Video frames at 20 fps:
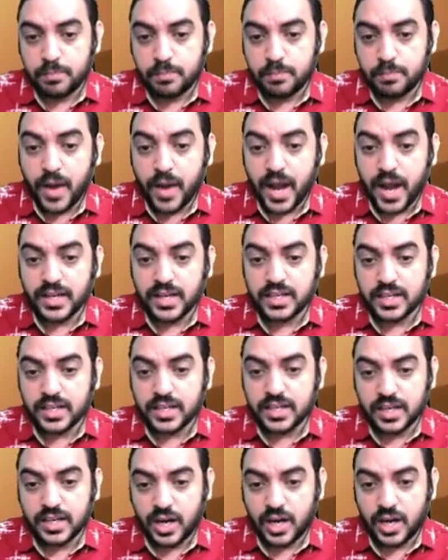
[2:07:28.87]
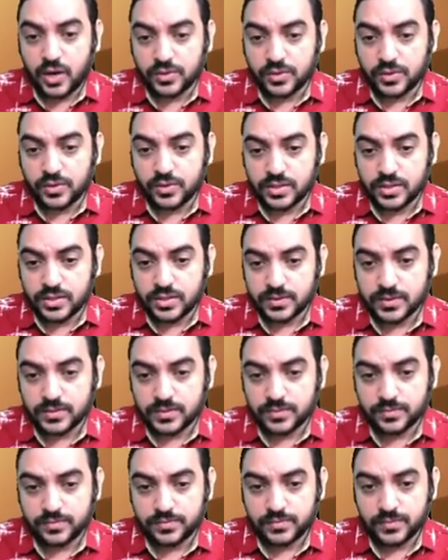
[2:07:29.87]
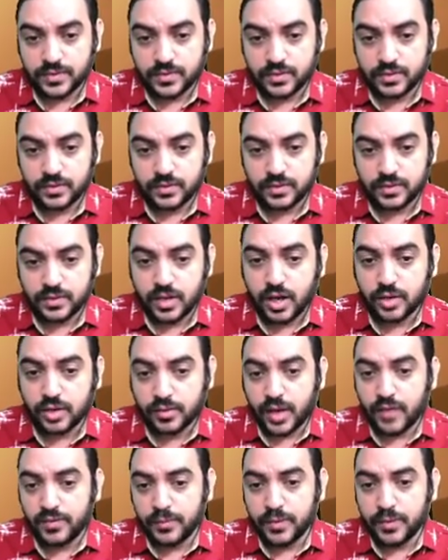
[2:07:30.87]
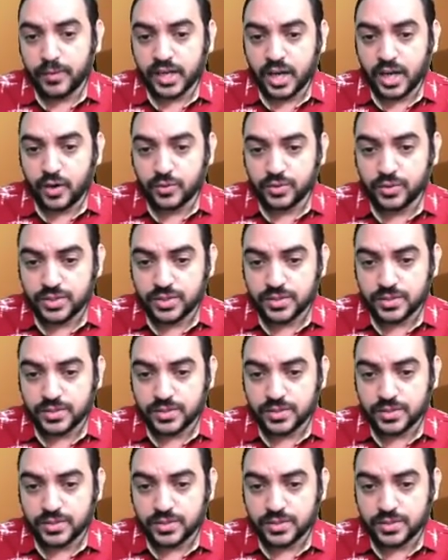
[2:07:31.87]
bank account or having account